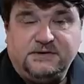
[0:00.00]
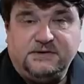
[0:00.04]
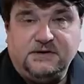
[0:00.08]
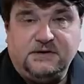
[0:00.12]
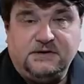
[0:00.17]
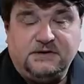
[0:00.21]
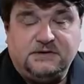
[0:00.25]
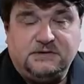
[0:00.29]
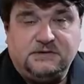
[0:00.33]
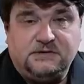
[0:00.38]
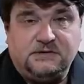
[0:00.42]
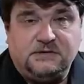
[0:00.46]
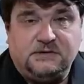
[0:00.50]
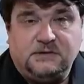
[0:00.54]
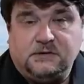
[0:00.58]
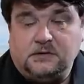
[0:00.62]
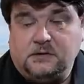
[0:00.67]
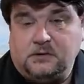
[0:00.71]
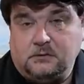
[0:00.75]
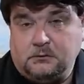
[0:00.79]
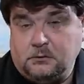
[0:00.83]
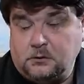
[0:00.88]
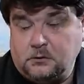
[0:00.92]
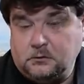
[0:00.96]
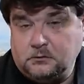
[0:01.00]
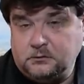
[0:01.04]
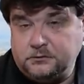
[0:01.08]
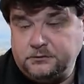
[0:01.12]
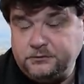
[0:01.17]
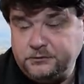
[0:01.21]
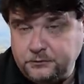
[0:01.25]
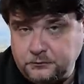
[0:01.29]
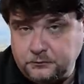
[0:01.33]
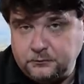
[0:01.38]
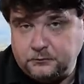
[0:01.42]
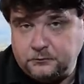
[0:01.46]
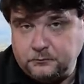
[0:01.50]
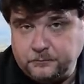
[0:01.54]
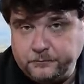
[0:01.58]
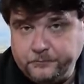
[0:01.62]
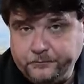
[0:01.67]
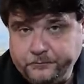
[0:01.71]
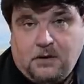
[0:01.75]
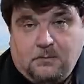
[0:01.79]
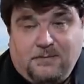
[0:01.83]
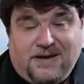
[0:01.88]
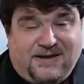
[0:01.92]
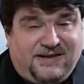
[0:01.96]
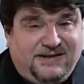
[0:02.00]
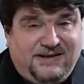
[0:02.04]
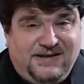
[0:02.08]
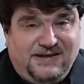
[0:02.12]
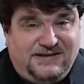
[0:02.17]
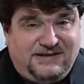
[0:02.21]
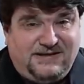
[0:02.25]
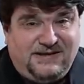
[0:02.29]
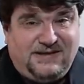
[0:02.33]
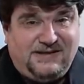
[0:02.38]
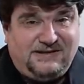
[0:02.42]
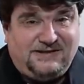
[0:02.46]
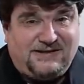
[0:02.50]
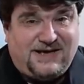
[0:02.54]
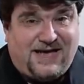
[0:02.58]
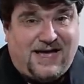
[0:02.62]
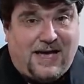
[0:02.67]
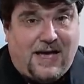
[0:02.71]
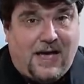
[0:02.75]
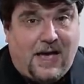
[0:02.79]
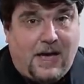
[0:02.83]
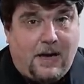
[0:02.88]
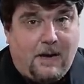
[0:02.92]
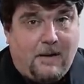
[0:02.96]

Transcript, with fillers: this uh, role too. But this is a